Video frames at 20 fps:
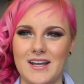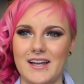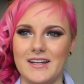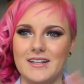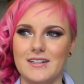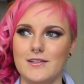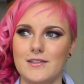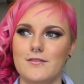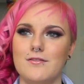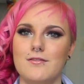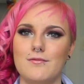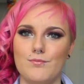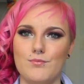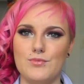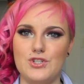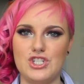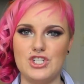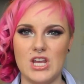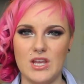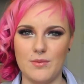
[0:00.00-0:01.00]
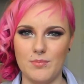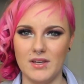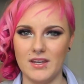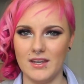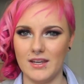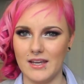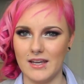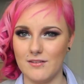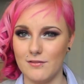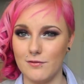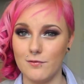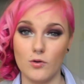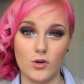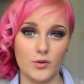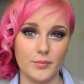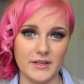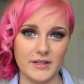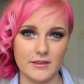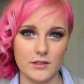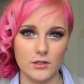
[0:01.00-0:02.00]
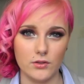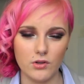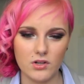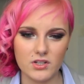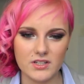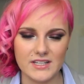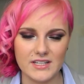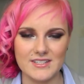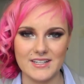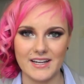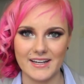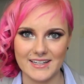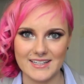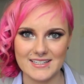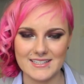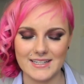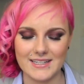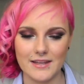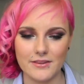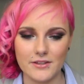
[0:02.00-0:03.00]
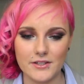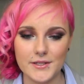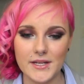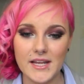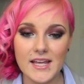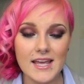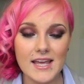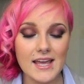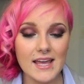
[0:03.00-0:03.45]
kind of shaping and forming the look and tying it together.